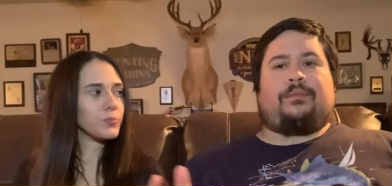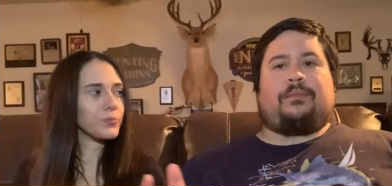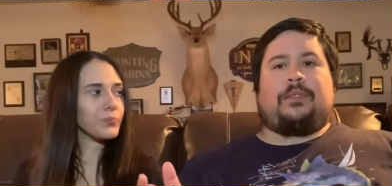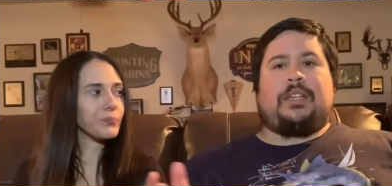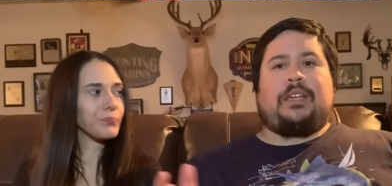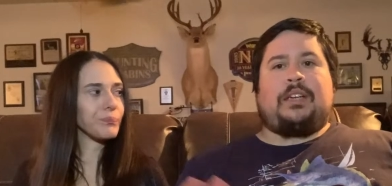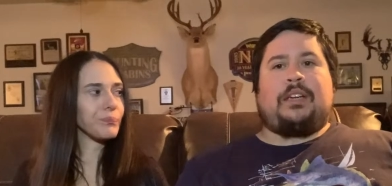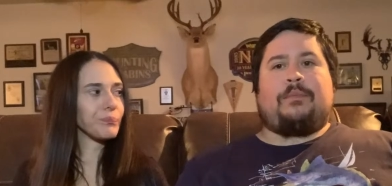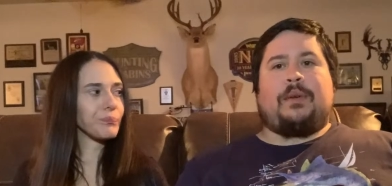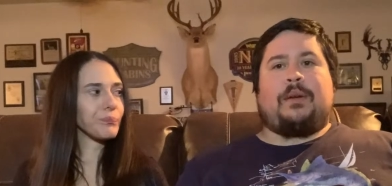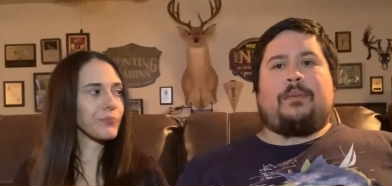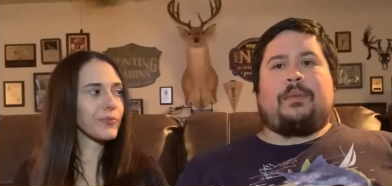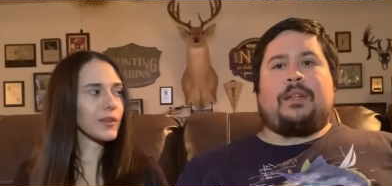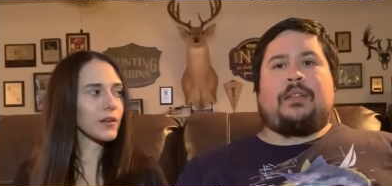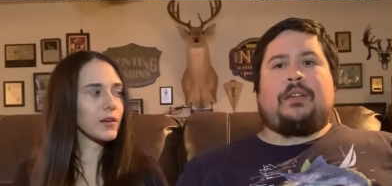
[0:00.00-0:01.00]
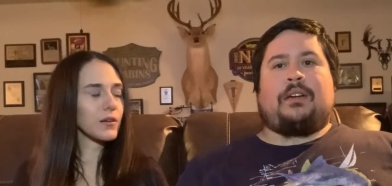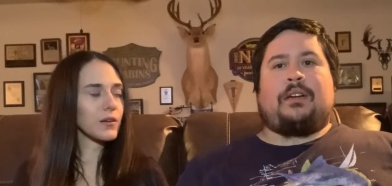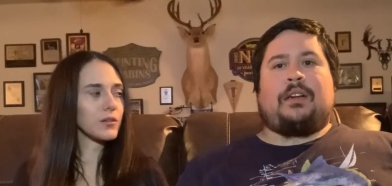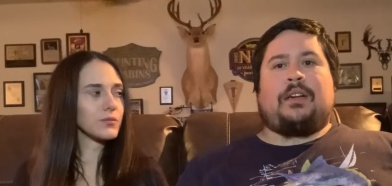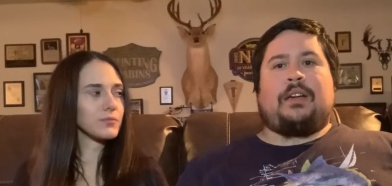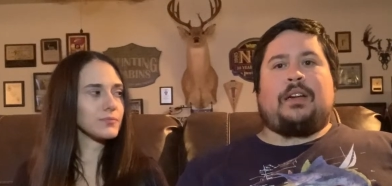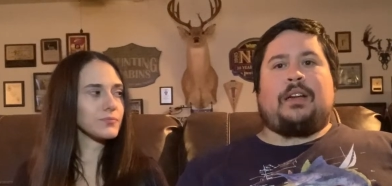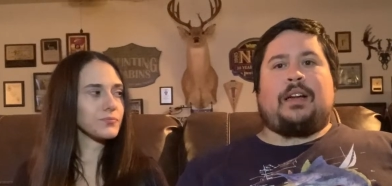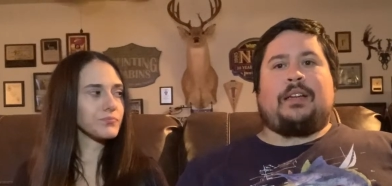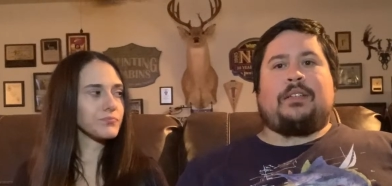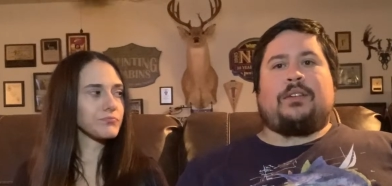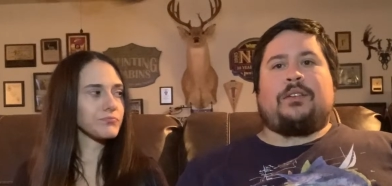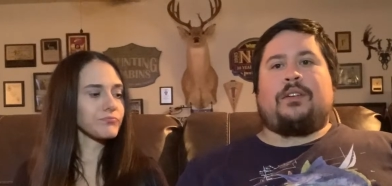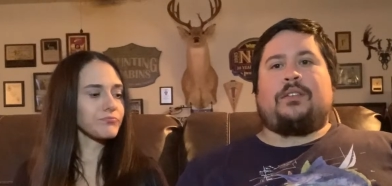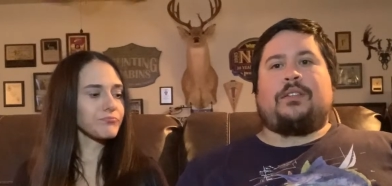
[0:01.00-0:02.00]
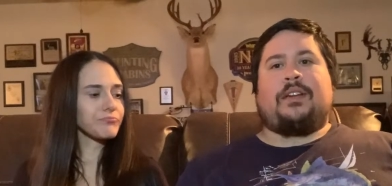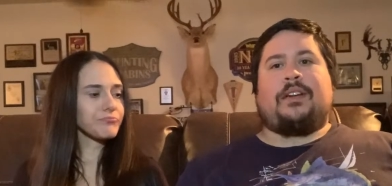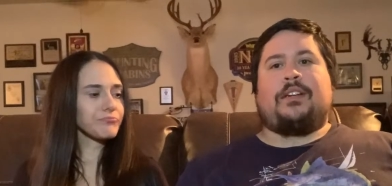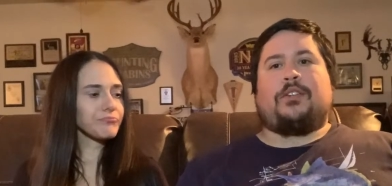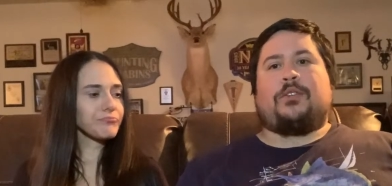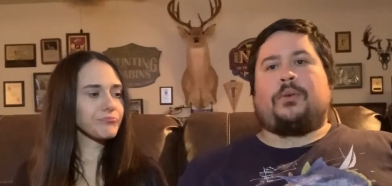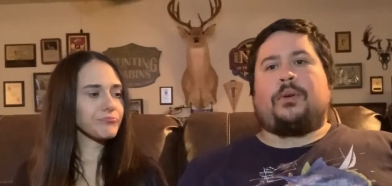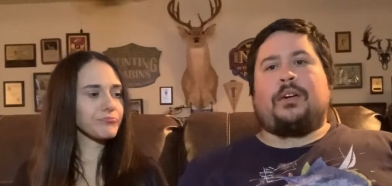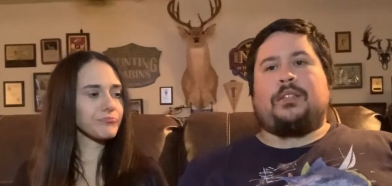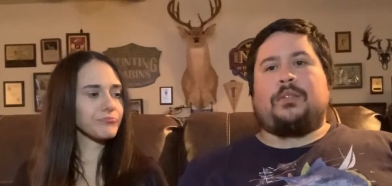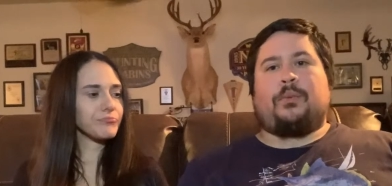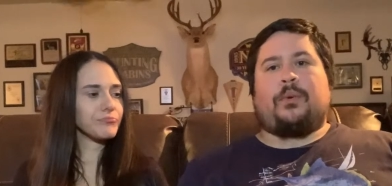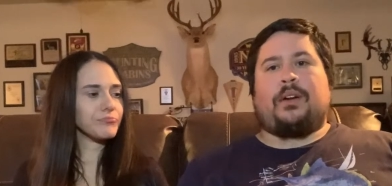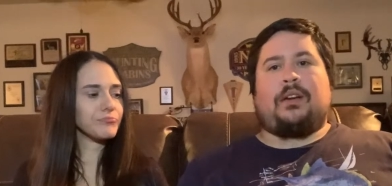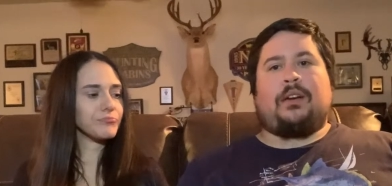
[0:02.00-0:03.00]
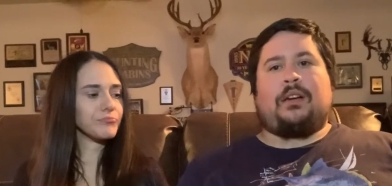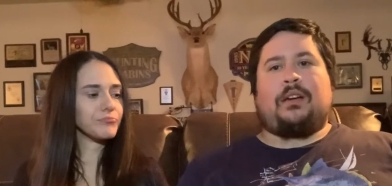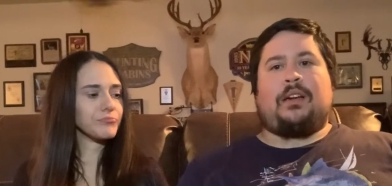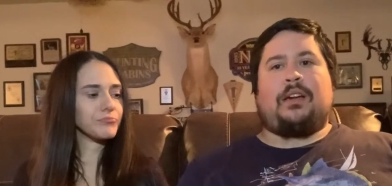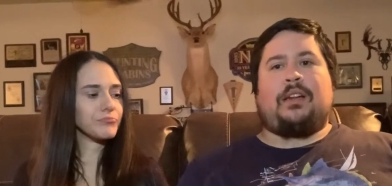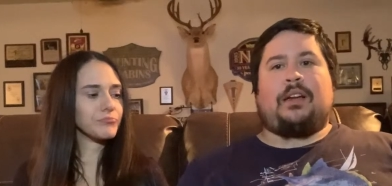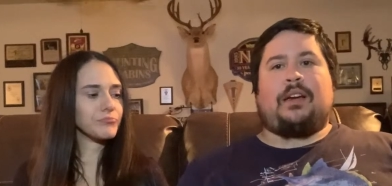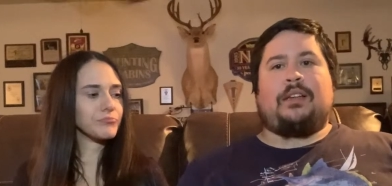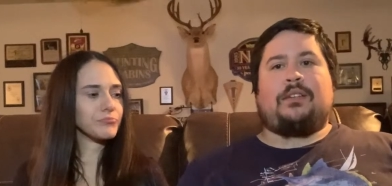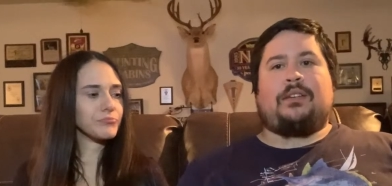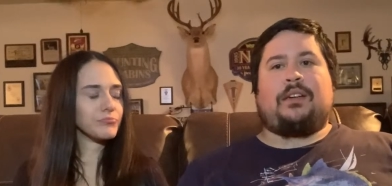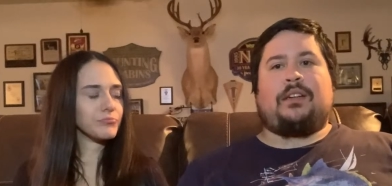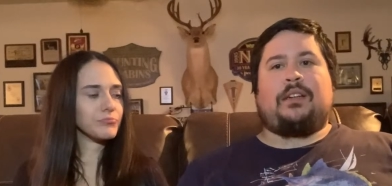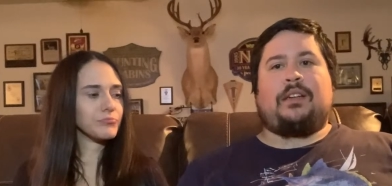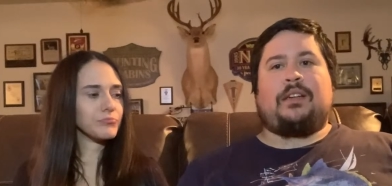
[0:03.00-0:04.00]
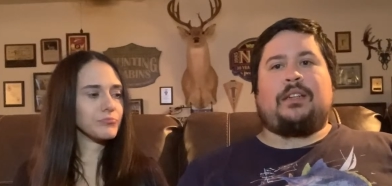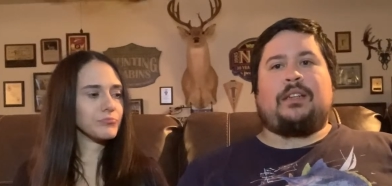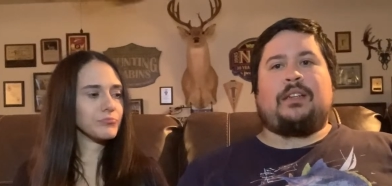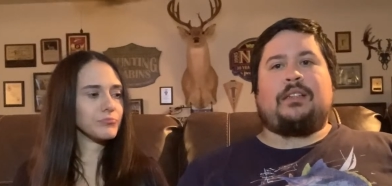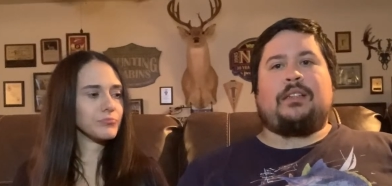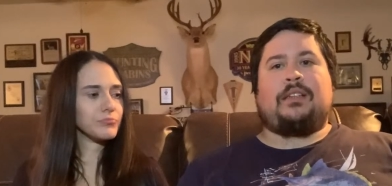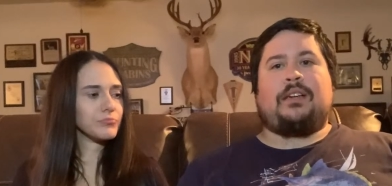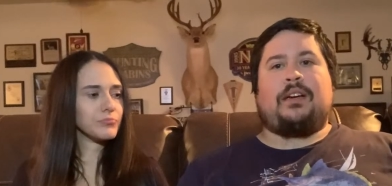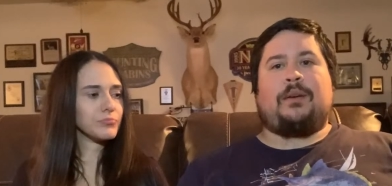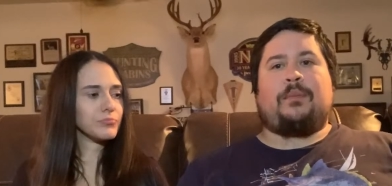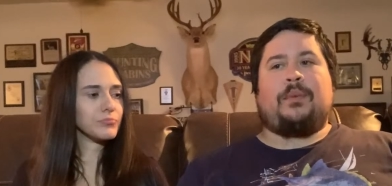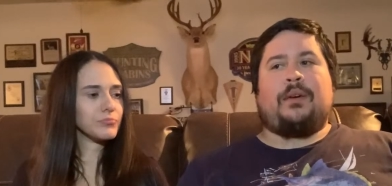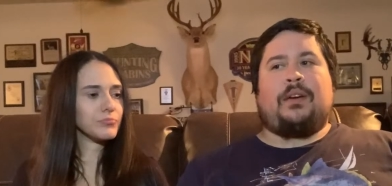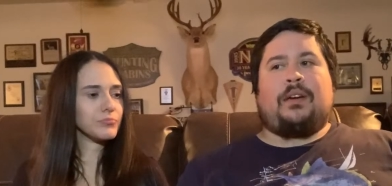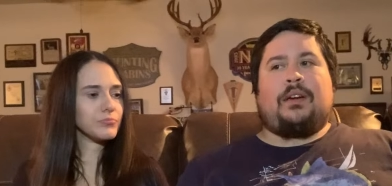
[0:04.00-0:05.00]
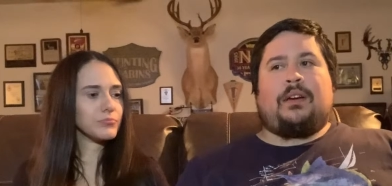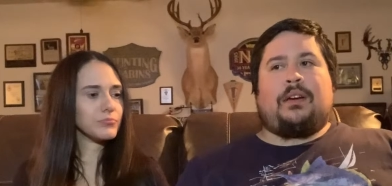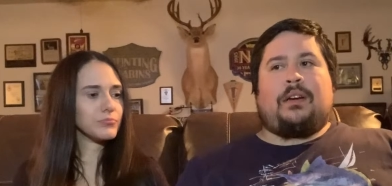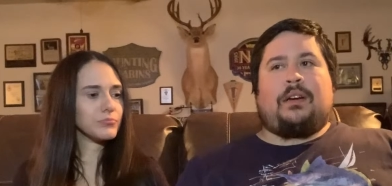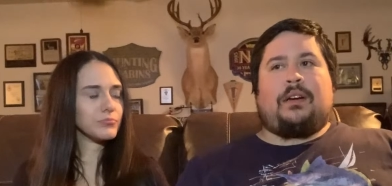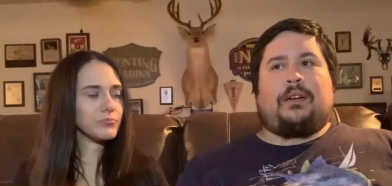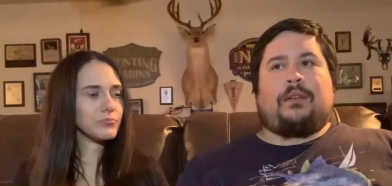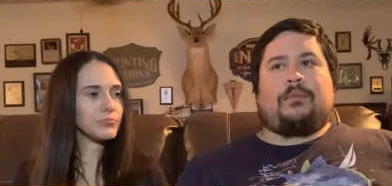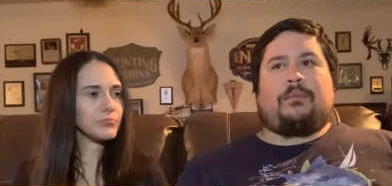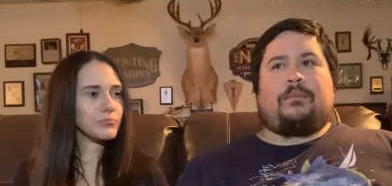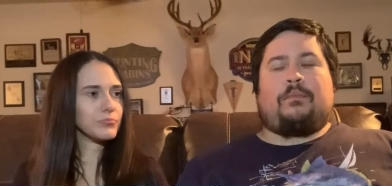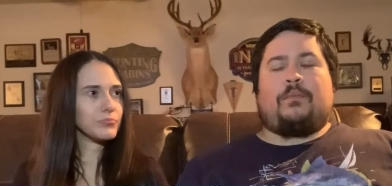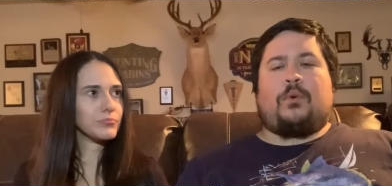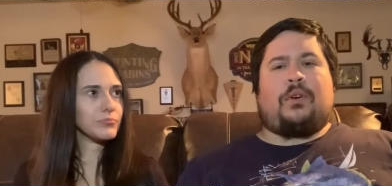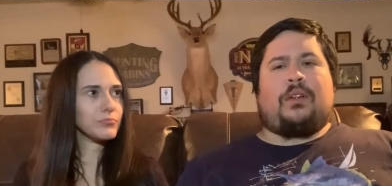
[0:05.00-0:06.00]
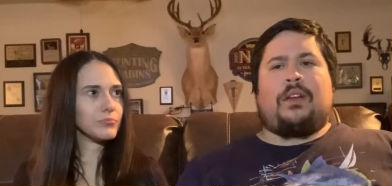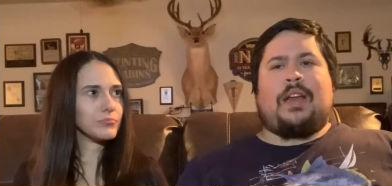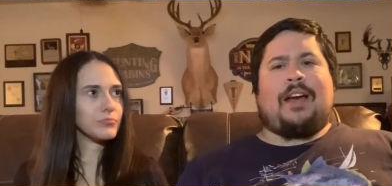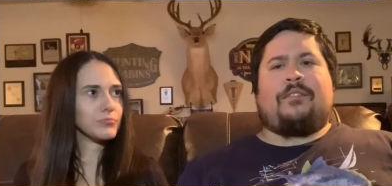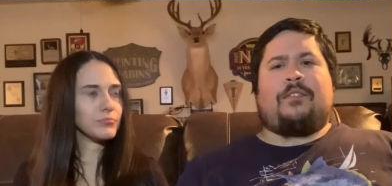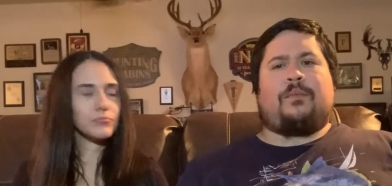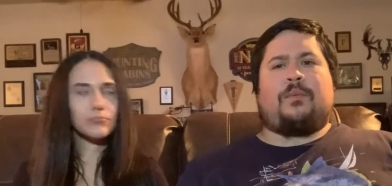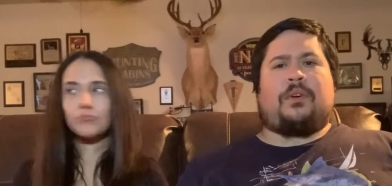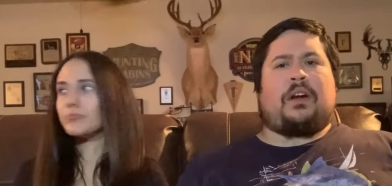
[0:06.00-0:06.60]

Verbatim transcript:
Speaker 1: seeing if maybe they turn on any lights or there's any trucks working on any lines or anything like that at the time, more than half of them were